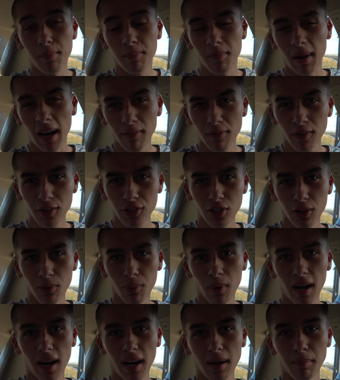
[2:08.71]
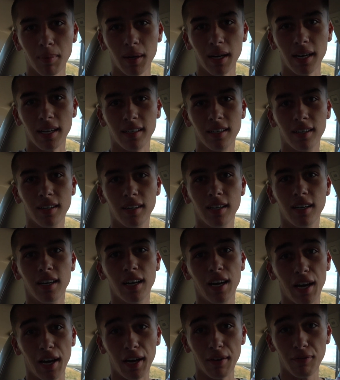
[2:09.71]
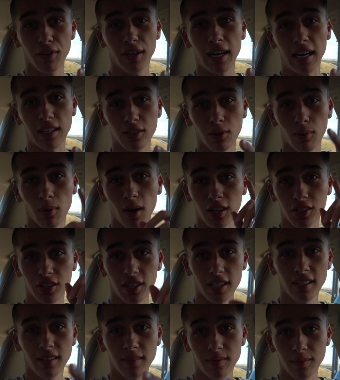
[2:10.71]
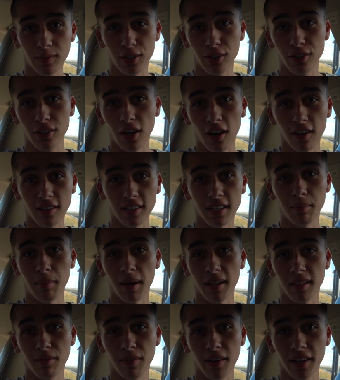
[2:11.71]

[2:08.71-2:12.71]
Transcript: not for sure why, but if you guys are watching, your dog did make the